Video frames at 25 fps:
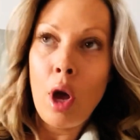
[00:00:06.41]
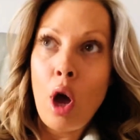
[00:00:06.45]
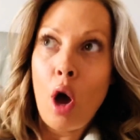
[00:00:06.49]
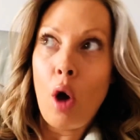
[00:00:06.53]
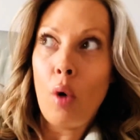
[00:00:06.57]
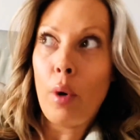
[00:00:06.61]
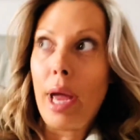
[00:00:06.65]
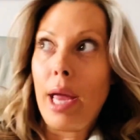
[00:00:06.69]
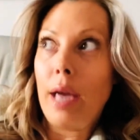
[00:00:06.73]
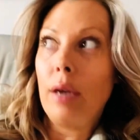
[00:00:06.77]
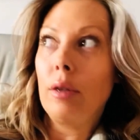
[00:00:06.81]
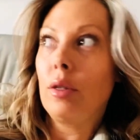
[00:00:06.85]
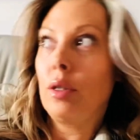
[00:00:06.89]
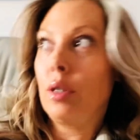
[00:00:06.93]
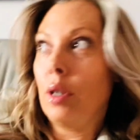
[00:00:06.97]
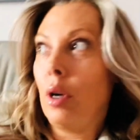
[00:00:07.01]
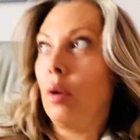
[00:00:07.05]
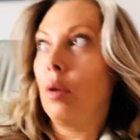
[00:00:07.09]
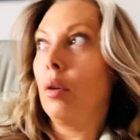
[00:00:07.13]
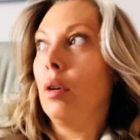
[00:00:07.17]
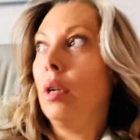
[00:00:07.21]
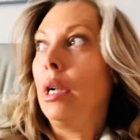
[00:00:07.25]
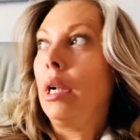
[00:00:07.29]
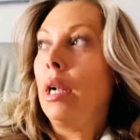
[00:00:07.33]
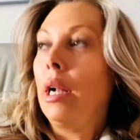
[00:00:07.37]
Okay, so
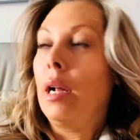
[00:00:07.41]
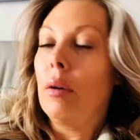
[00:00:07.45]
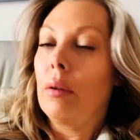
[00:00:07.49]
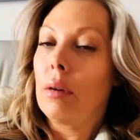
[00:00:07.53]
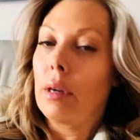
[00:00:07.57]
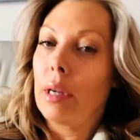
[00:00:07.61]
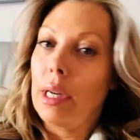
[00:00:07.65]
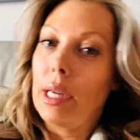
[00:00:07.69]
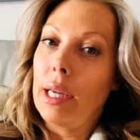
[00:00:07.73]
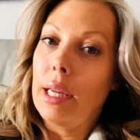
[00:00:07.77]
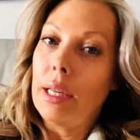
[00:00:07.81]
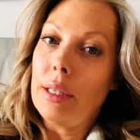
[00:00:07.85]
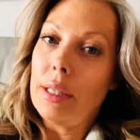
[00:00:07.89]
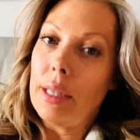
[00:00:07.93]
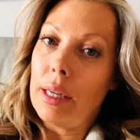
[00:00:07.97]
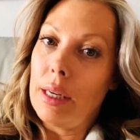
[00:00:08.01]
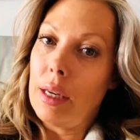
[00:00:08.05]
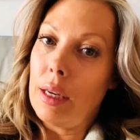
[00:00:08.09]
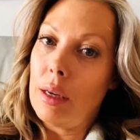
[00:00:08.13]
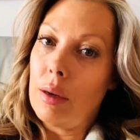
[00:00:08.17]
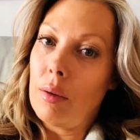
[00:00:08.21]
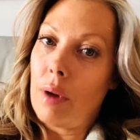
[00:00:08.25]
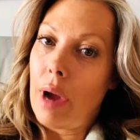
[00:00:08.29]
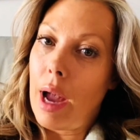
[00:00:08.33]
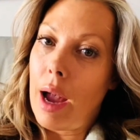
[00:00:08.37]
we're going to
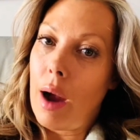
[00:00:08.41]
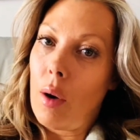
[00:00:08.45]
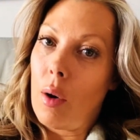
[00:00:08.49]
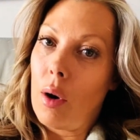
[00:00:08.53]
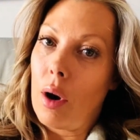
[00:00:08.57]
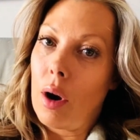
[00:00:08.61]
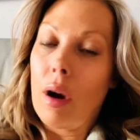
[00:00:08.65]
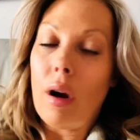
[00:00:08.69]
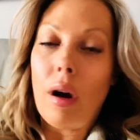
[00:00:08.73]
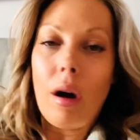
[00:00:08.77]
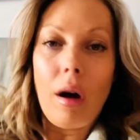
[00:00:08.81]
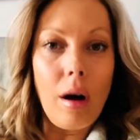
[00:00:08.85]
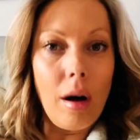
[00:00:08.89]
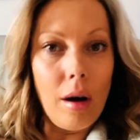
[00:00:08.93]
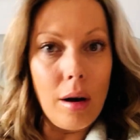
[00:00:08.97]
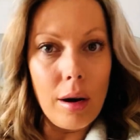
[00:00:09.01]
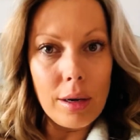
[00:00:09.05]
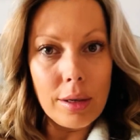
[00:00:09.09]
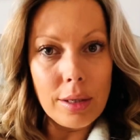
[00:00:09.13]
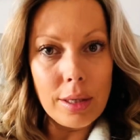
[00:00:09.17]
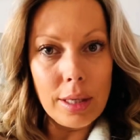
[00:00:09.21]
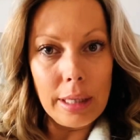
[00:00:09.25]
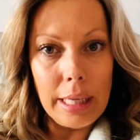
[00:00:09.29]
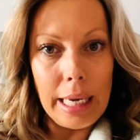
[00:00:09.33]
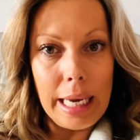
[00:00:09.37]
continue our
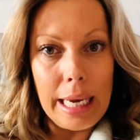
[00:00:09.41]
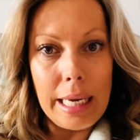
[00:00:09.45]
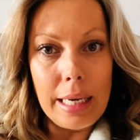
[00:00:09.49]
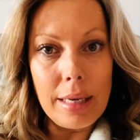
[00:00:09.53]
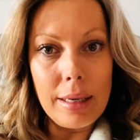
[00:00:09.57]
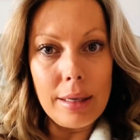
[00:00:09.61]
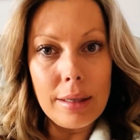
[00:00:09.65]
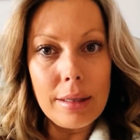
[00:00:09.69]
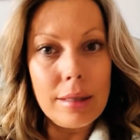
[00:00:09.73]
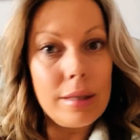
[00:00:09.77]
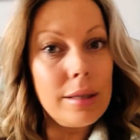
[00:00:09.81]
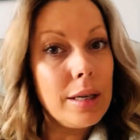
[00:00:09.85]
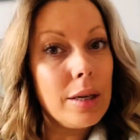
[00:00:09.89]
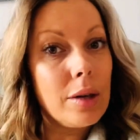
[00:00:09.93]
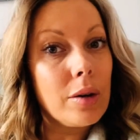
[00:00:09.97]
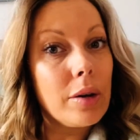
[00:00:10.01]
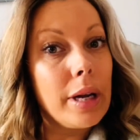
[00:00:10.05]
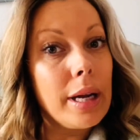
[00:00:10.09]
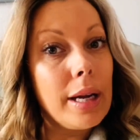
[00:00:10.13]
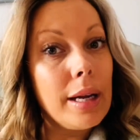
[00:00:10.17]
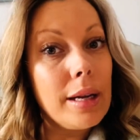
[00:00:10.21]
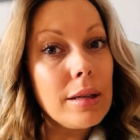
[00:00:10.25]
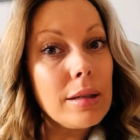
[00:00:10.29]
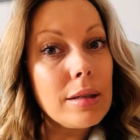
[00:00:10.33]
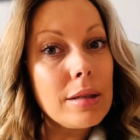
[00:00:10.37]
oxalate
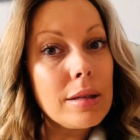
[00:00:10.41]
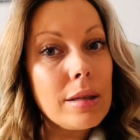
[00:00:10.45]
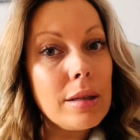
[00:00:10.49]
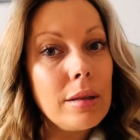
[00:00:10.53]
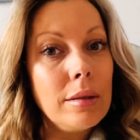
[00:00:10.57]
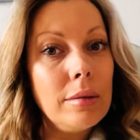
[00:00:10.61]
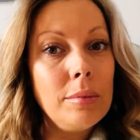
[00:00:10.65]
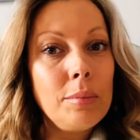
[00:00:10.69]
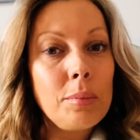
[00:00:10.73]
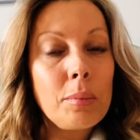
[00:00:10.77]
series.